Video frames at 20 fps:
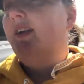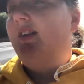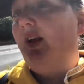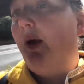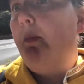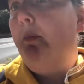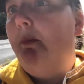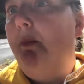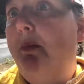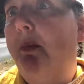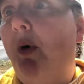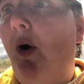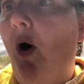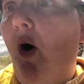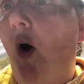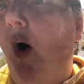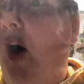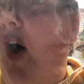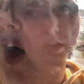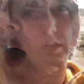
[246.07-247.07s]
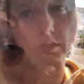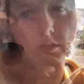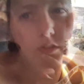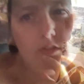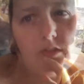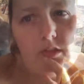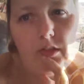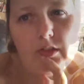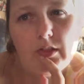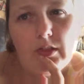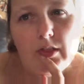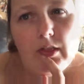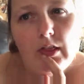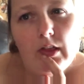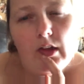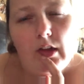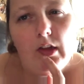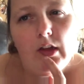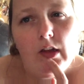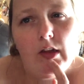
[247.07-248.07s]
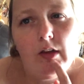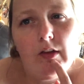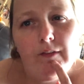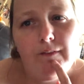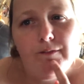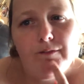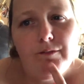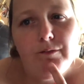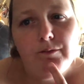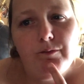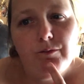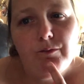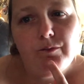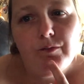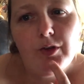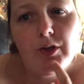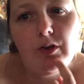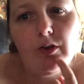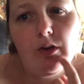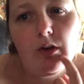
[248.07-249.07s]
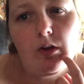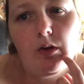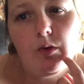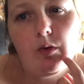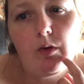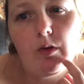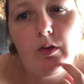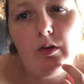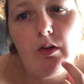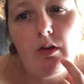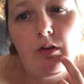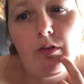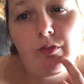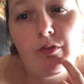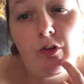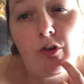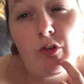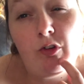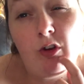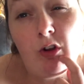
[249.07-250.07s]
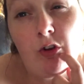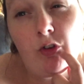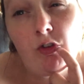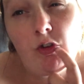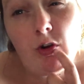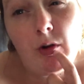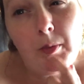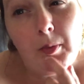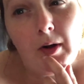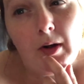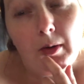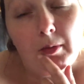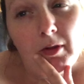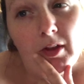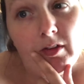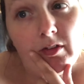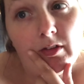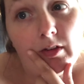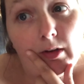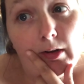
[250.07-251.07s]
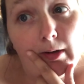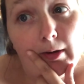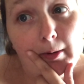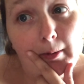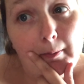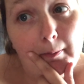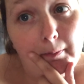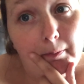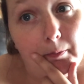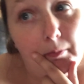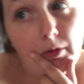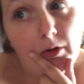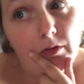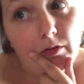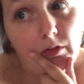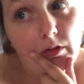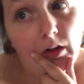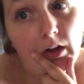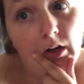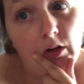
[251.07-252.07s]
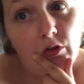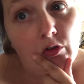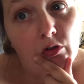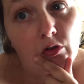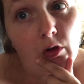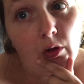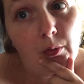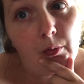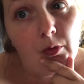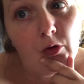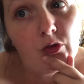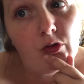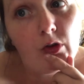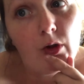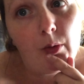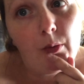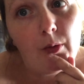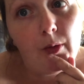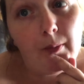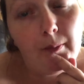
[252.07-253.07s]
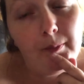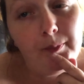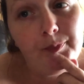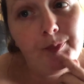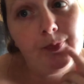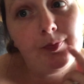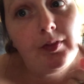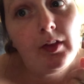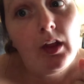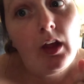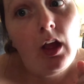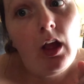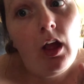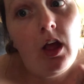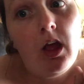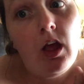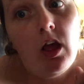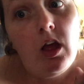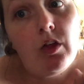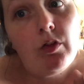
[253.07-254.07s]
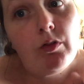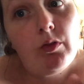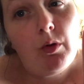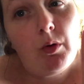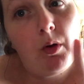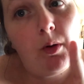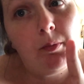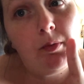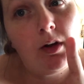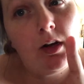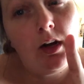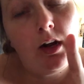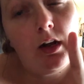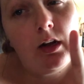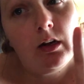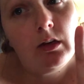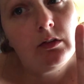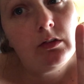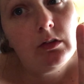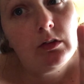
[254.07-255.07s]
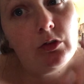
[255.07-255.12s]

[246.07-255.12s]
So, bye. The video I've just shown should have been up yesterday, but I had so much go on. So I'm going to add